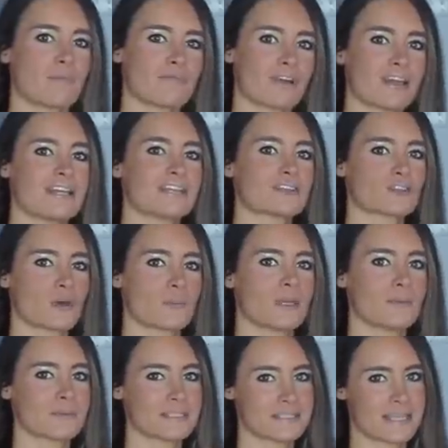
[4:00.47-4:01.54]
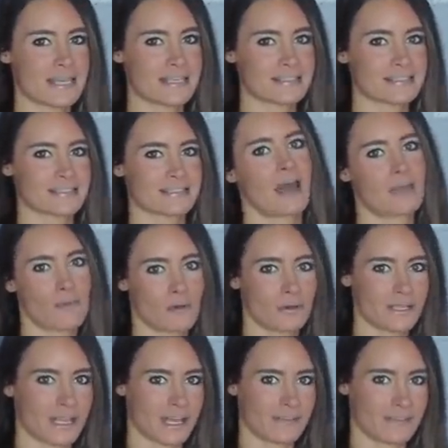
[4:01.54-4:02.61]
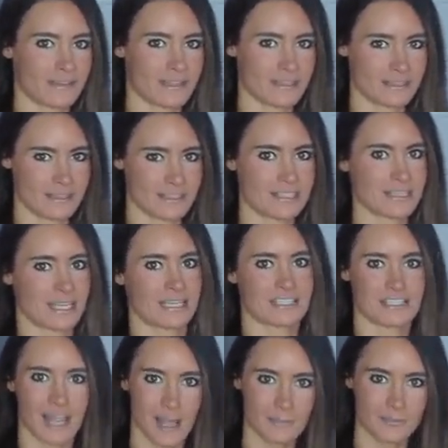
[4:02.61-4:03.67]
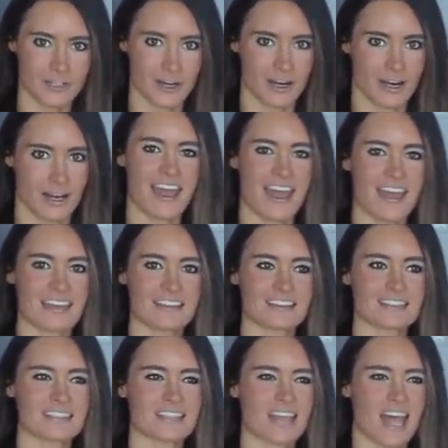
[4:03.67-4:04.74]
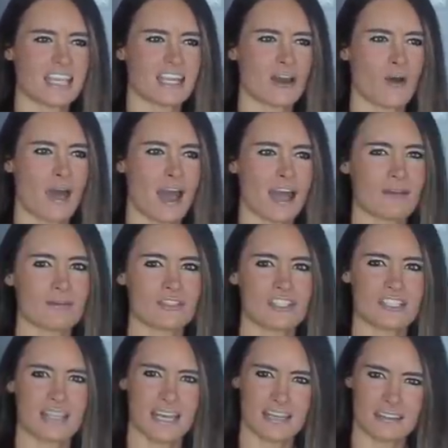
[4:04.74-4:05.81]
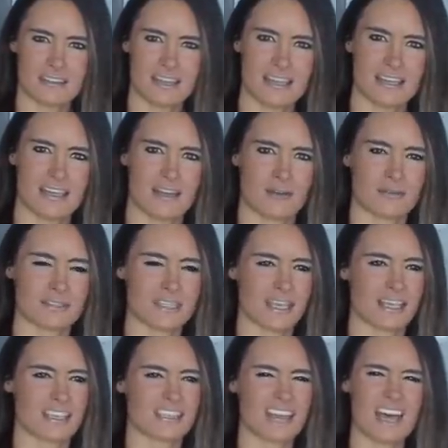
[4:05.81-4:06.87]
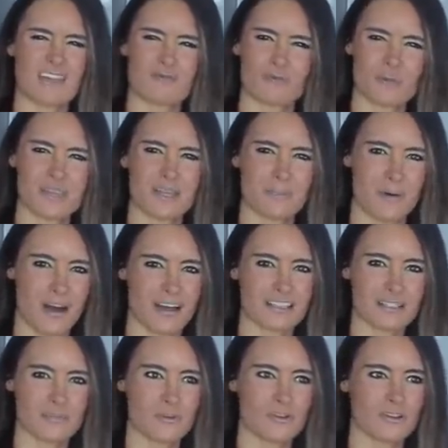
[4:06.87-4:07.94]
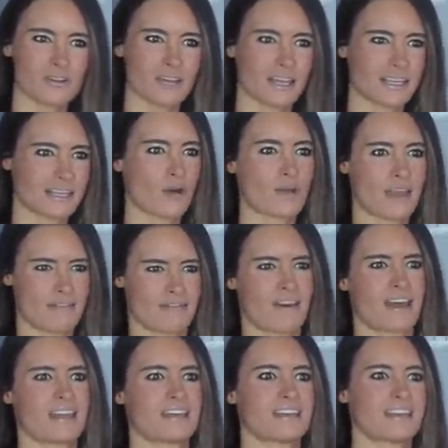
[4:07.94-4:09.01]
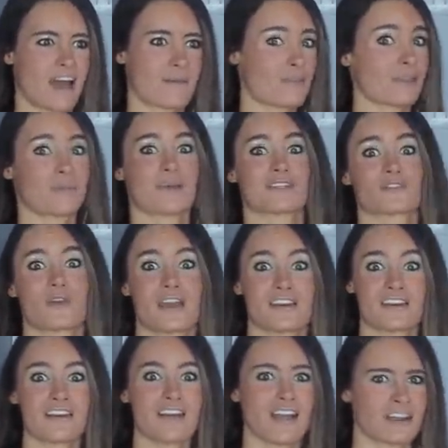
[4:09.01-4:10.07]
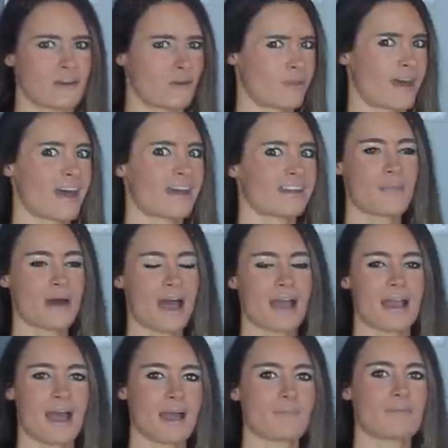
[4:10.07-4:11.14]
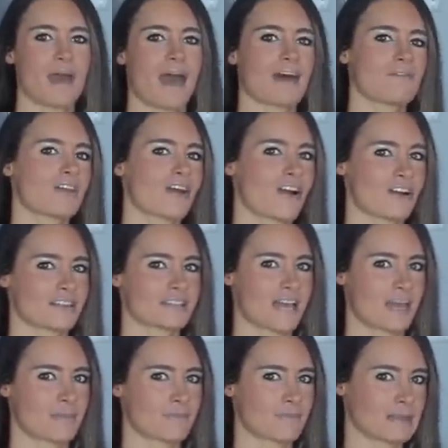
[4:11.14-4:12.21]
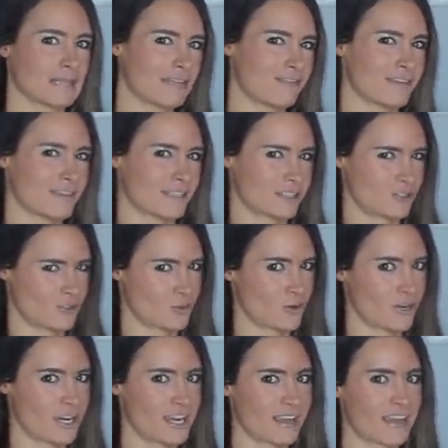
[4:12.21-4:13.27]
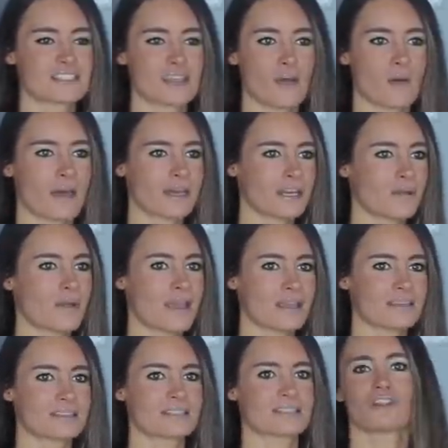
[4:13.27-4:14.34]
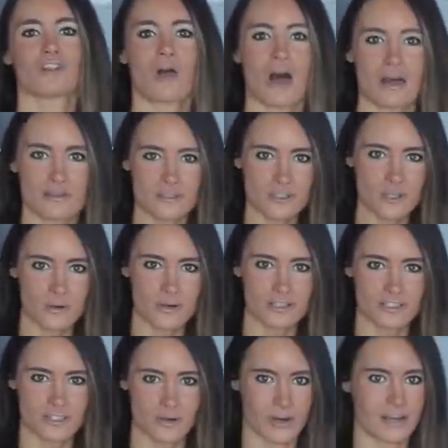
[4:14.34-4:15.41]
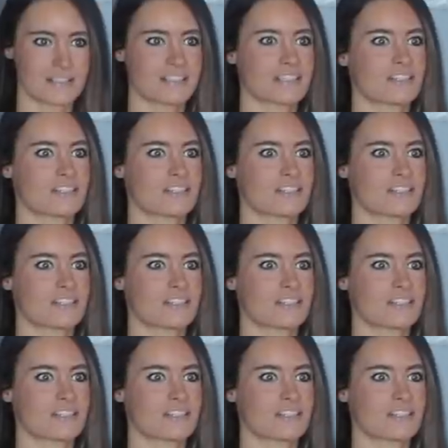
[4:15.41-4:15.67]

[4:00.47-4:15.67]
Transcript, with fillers: I'm finding so many mistakes. I'm only on the, the second chapter. And, you know, I was just kind of thinking, I was like, is that really possible? Like, okay, fine. I'm not the best writer. I know that, but I, I'm having a hard time believing this story. So anyways, long story short,